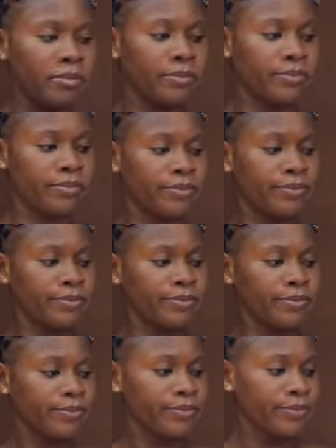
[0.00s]
him!
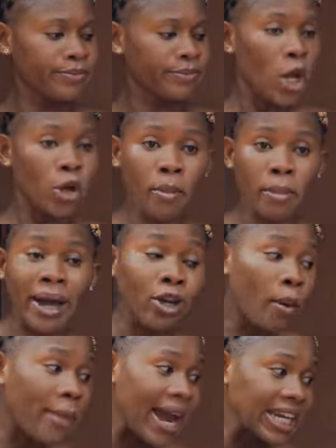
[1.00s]
No, Mama,
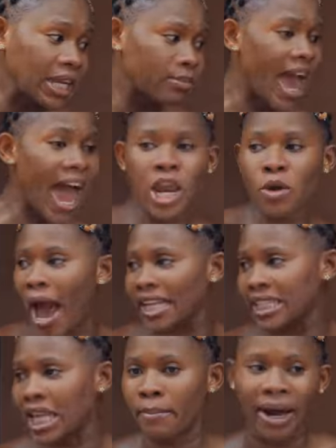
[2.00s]
don't mind him. Anywhere
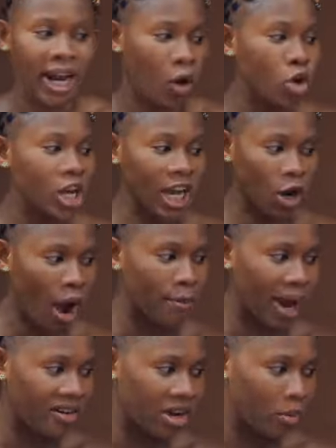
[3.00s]
I see a man, I'll rush and go
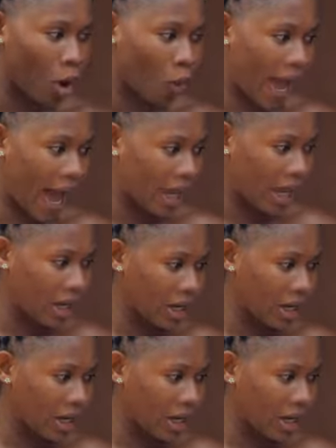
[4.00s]
and marry him, okay?